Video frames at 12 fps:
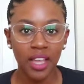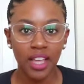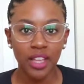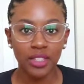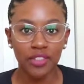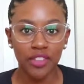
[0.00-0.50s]

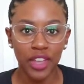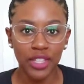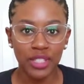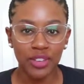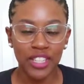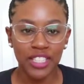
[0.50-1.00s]
So if you're
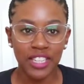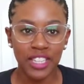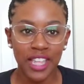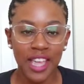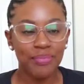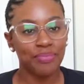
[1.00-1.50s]
interested in
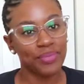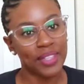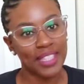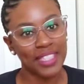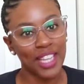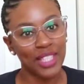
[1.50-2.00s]

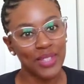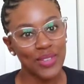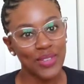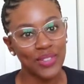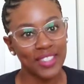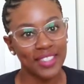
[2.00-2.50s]
that, stay
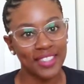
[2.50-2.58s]
tuned.